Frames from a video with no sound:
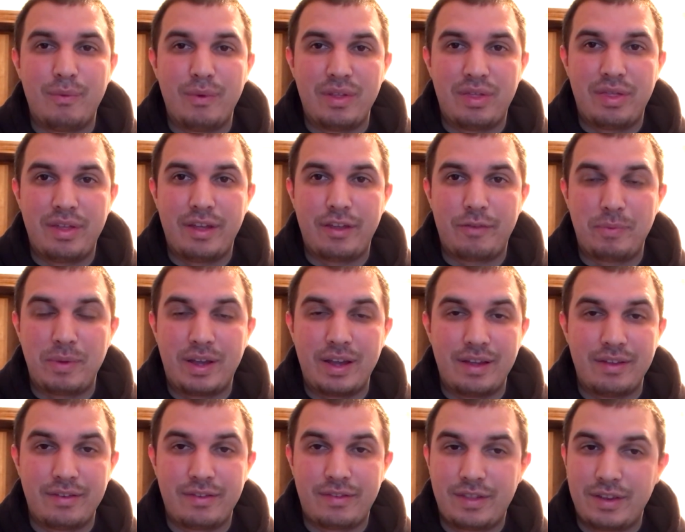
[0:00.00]
with this
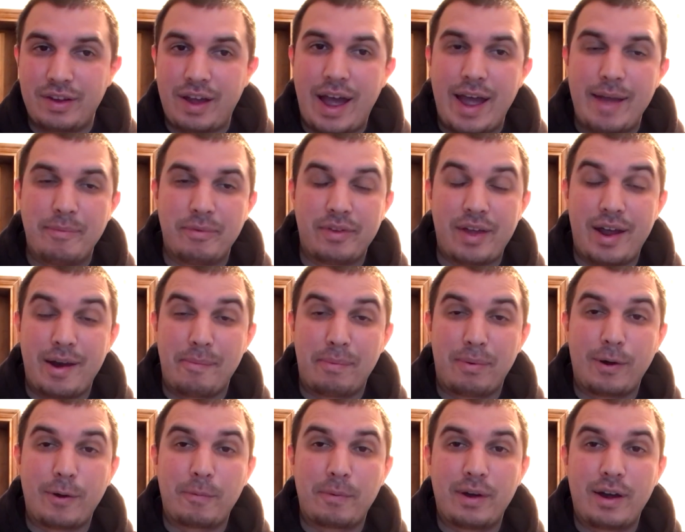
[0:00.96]
because the time's not
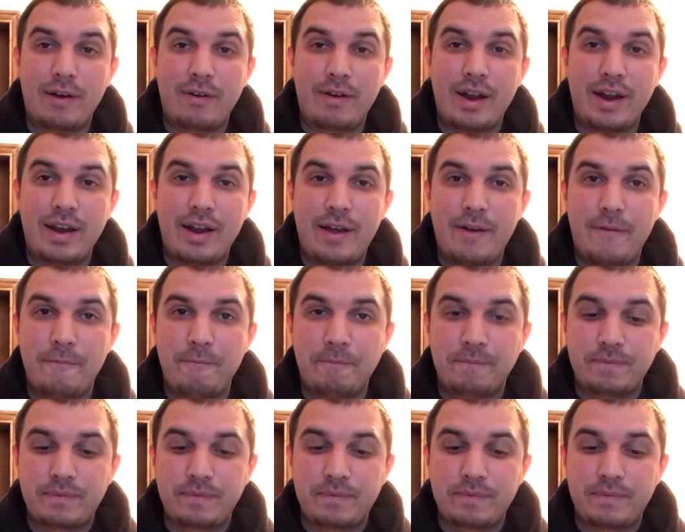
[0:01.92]
appropriate right now,